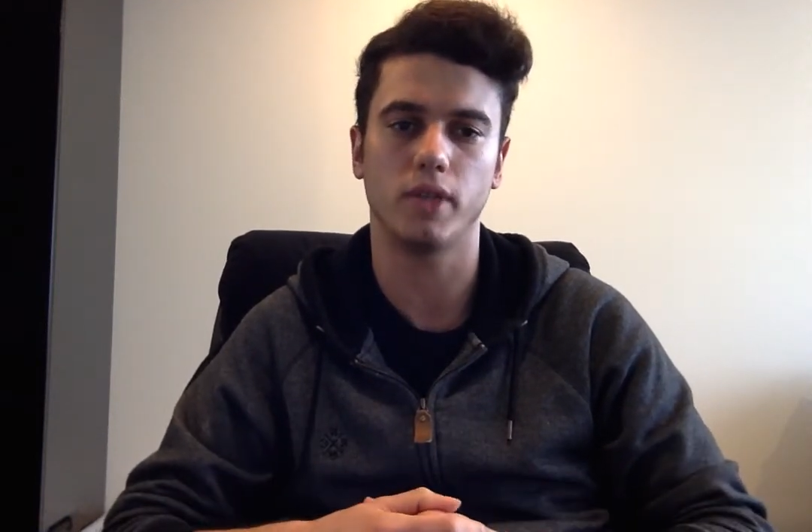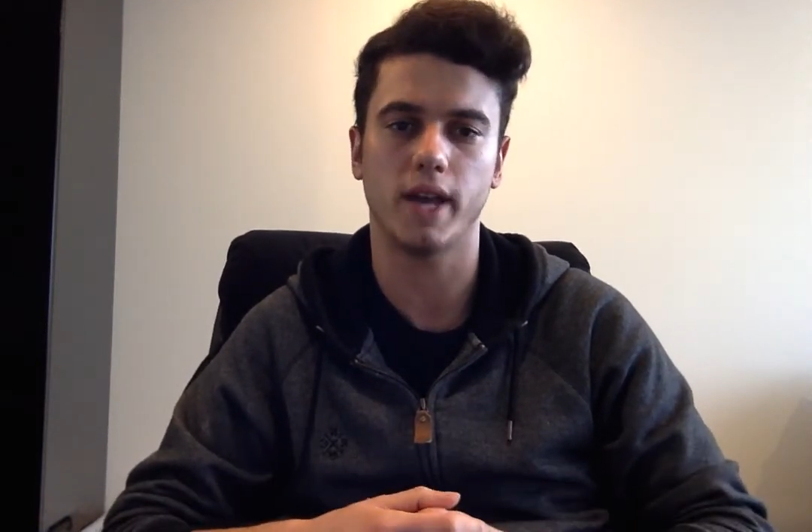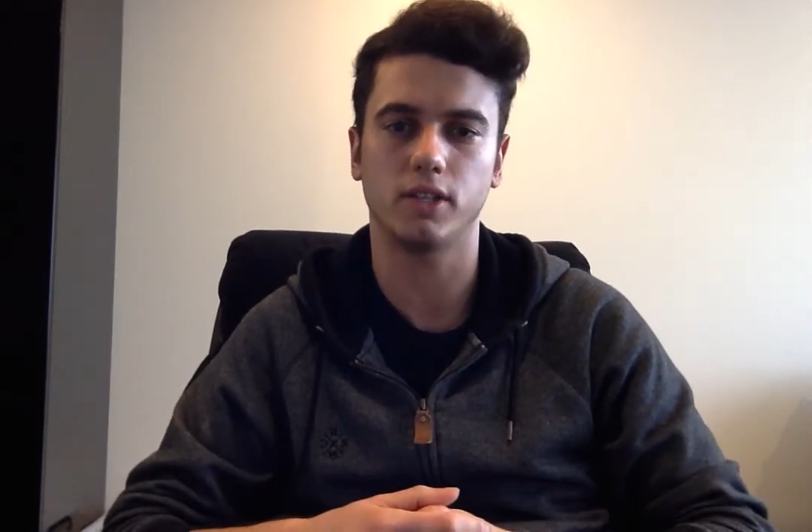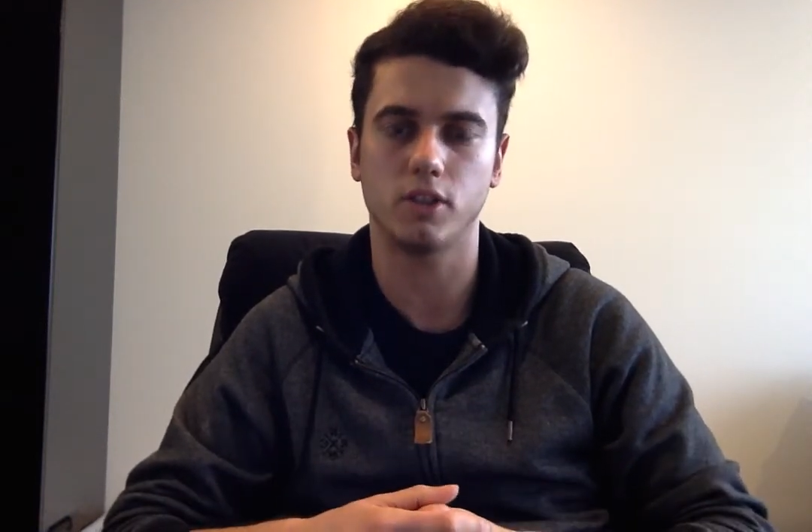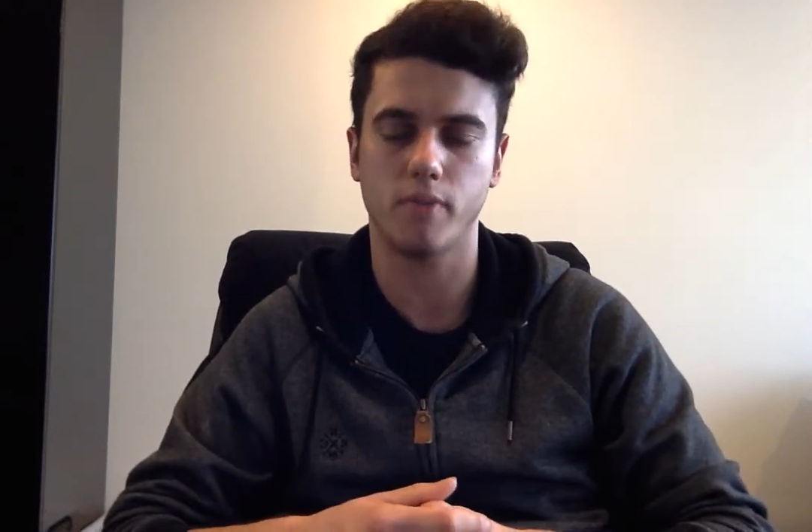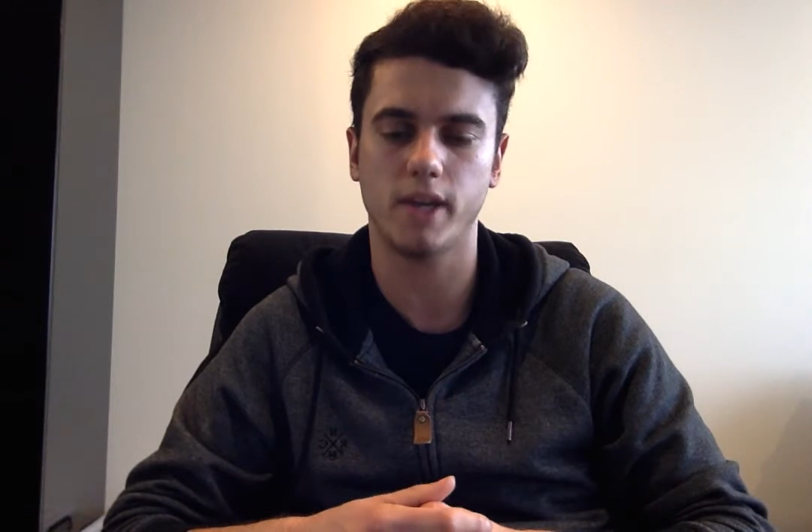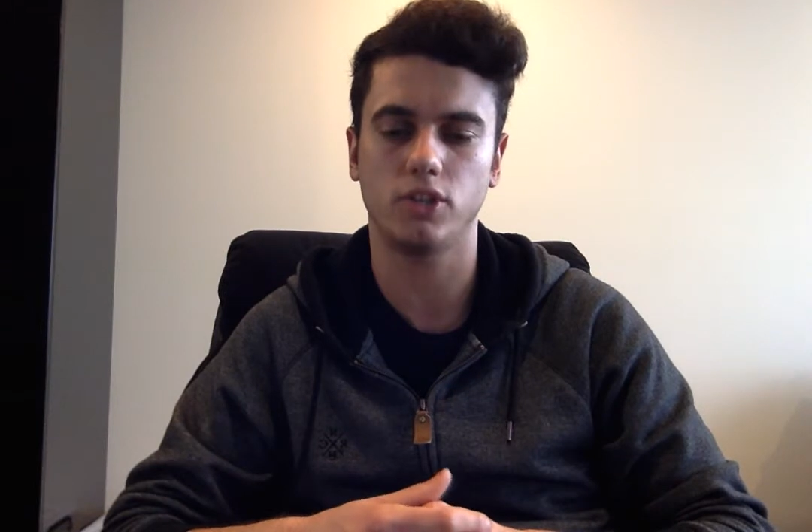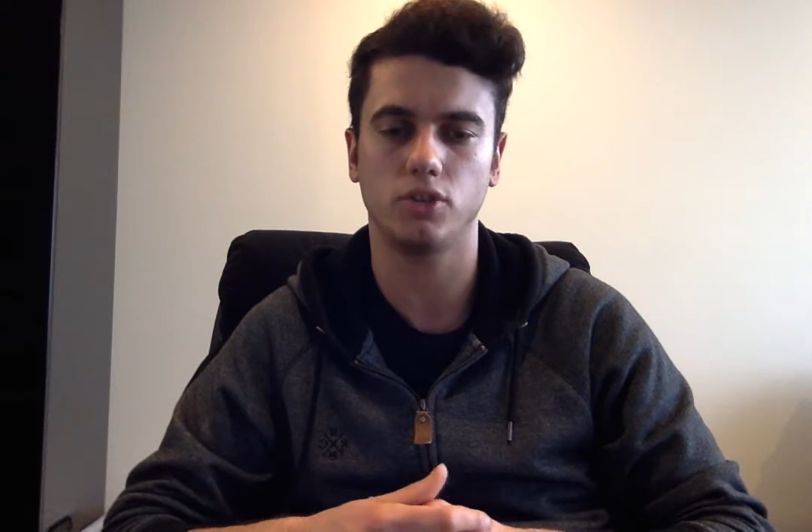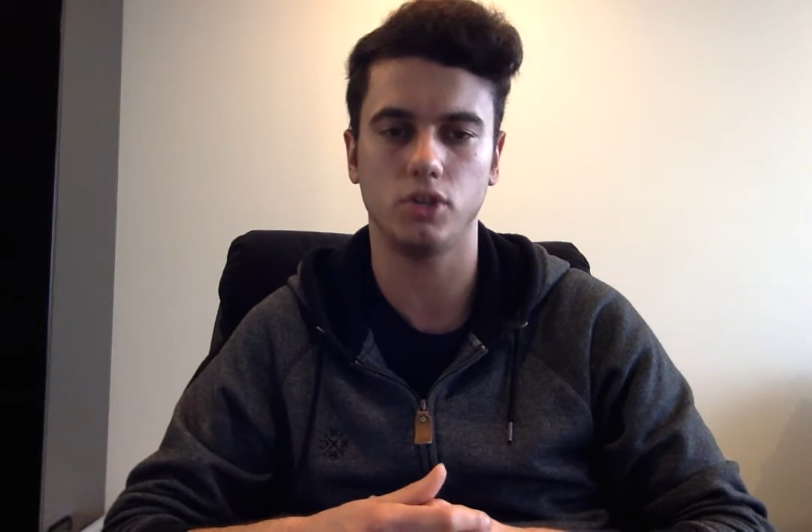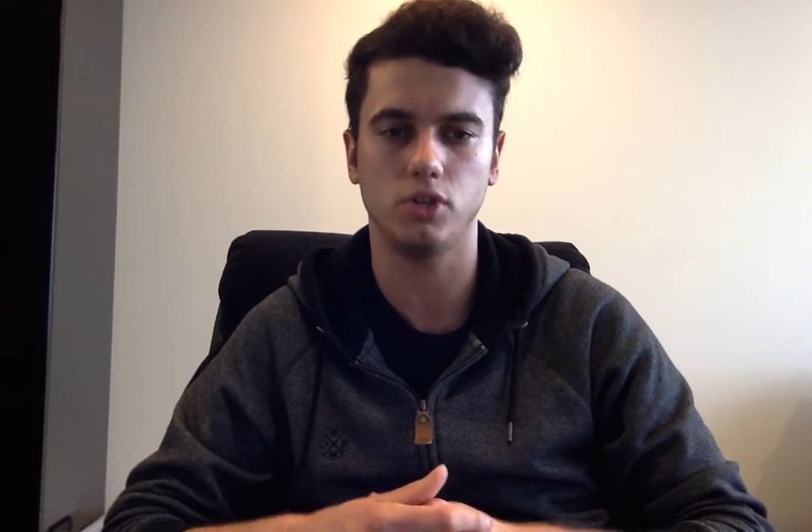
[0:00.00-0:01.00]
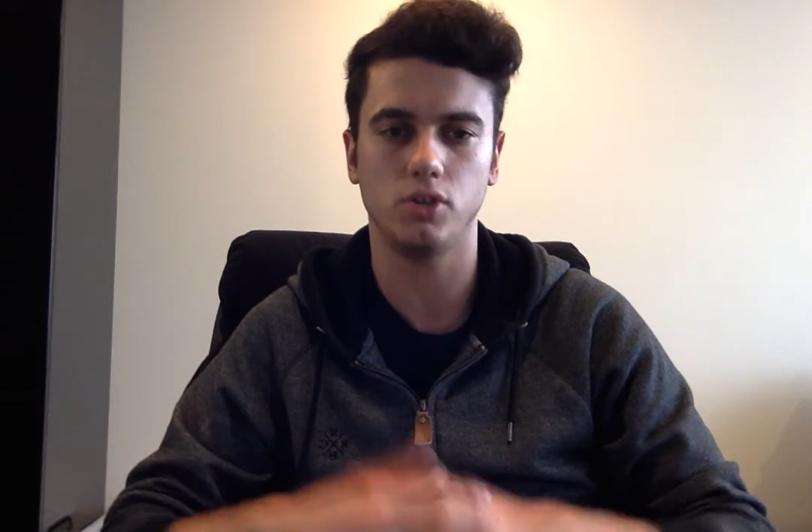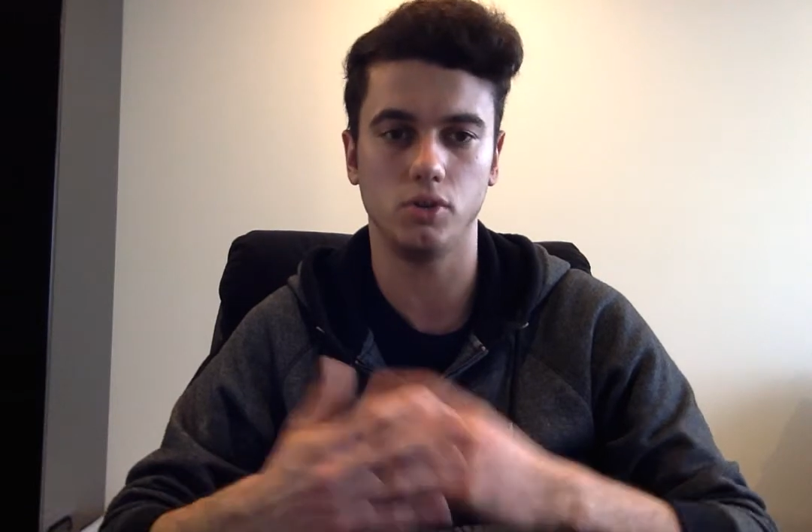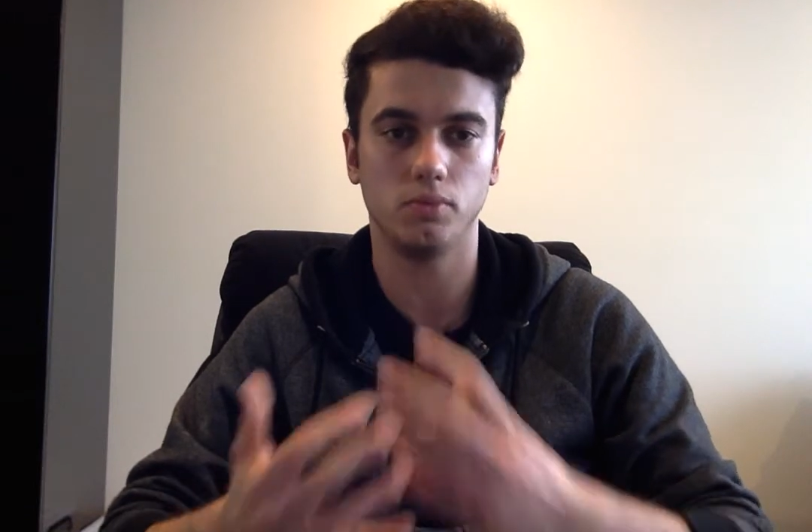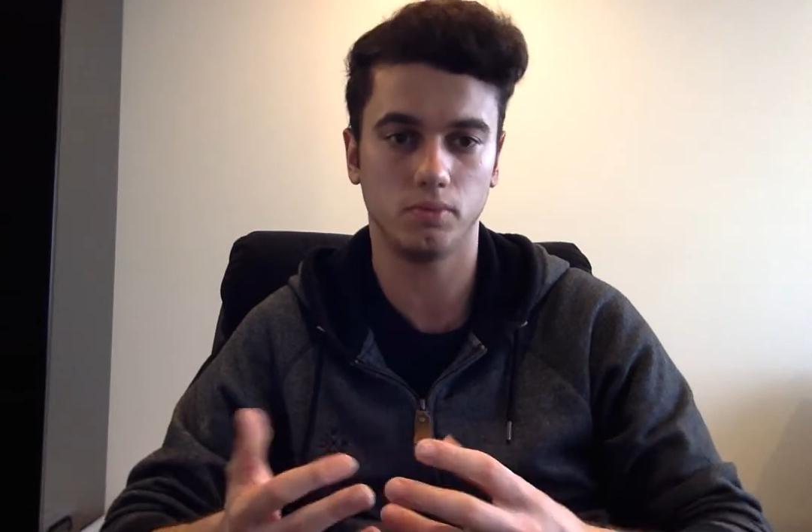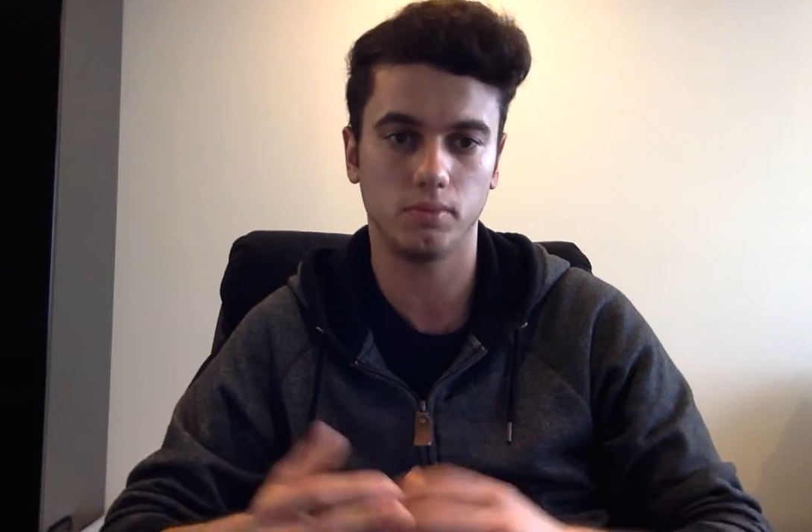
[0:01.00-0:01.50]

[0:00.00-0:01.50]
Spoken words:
that, so make sure you